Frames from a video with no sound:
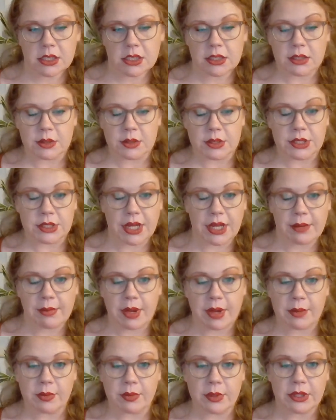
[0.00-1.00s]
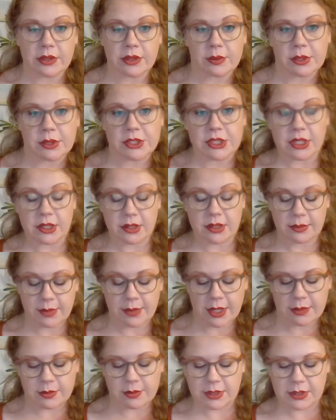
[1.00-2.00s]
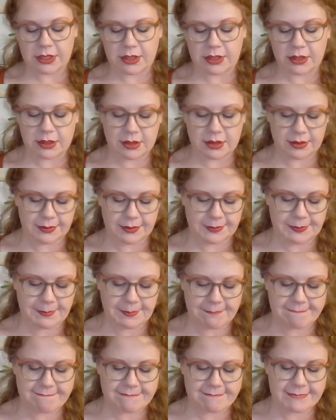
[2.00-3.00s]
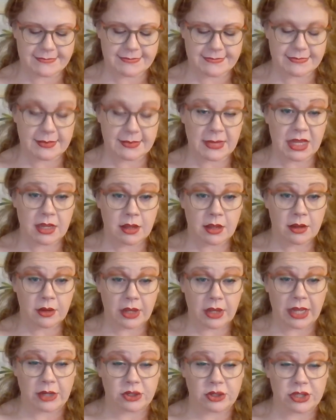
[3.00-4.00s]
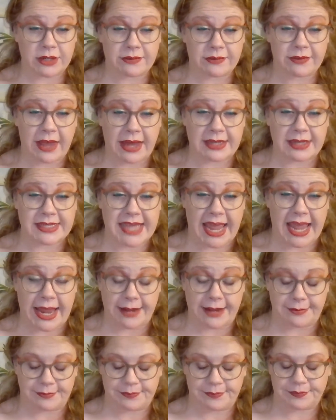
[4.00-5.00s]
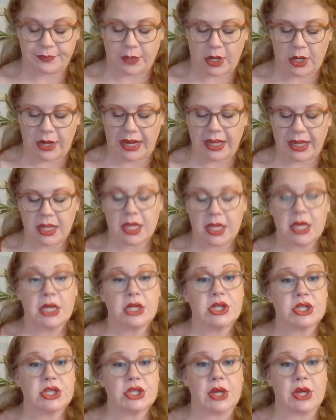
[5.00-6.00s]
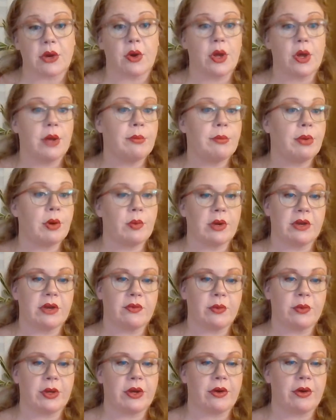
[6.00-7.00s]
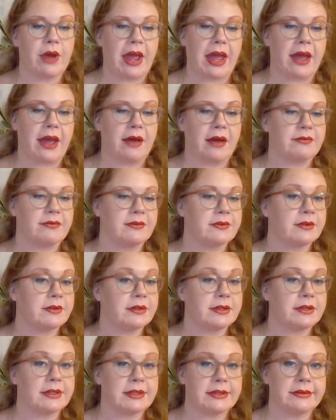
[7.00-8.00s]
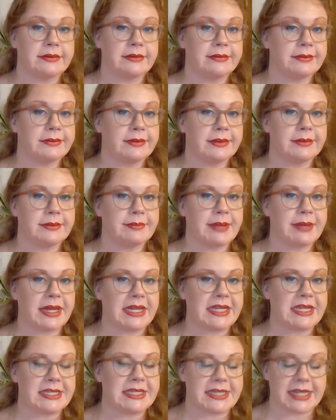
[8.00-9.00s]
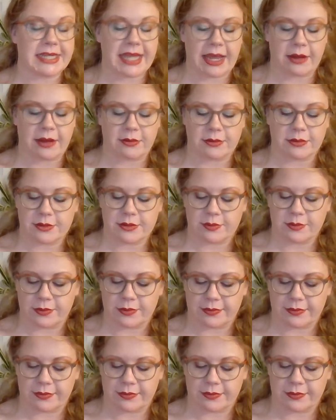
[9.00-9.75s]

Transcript: See what you came up with, what you come up with. Okay, you should have had 10. All right? So, but what if we don't have pennies to count